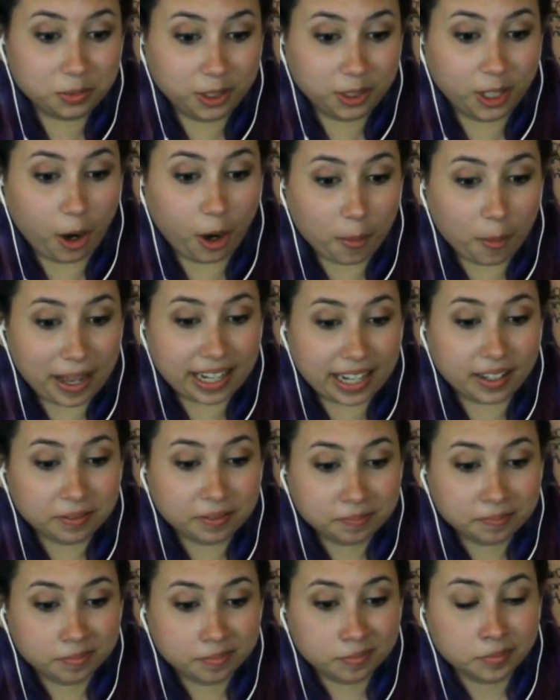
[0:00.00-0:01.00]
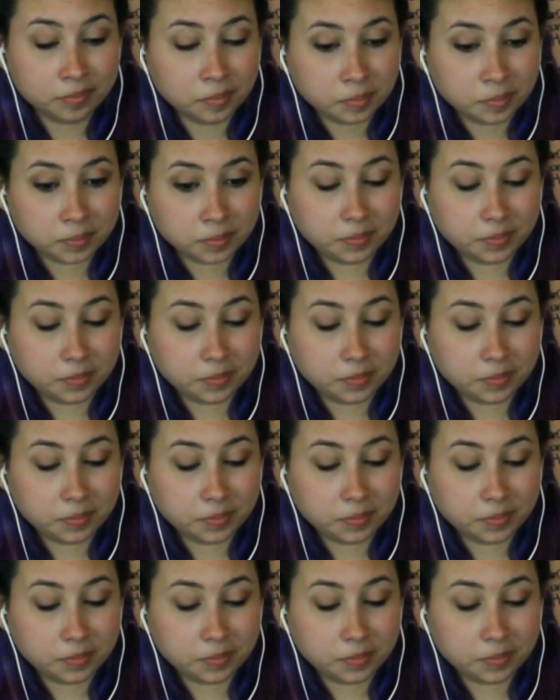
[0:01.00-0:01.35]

Go, buddy. Around, maybe.